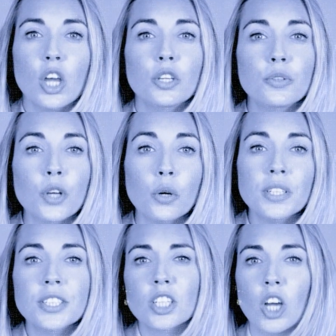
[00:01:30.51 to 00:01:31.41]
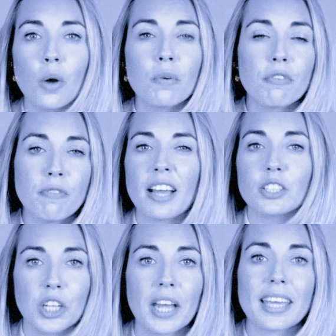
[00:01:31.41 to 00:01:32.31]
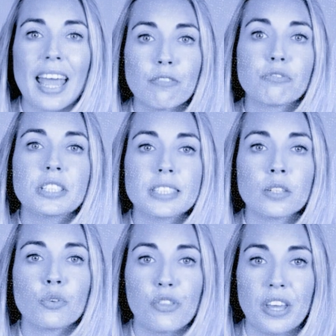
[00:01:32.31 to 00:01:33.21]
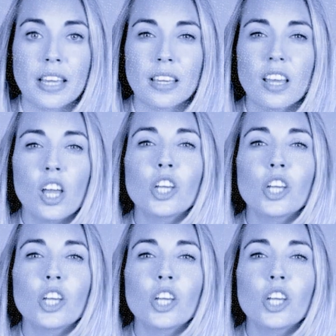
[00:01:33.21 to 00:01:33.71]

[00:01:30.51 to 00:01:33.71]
you don't need to go and fact check every single thing.